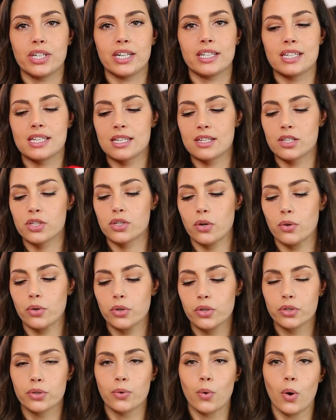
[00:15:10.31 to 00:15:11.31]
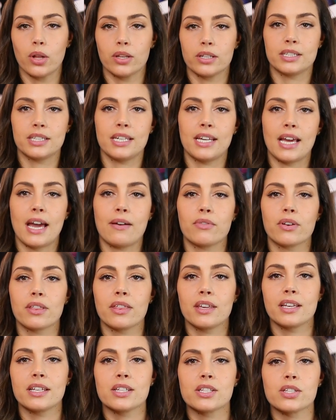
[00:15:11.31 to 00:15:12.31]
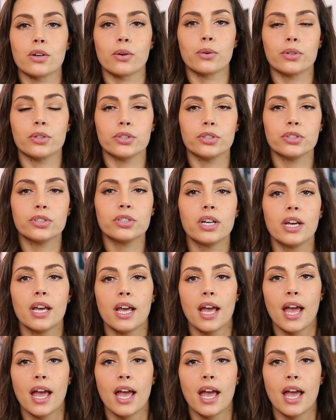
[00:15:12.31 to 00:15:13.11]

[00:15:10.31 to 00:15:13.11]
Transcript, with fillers: It's so good quality. Everything is so good.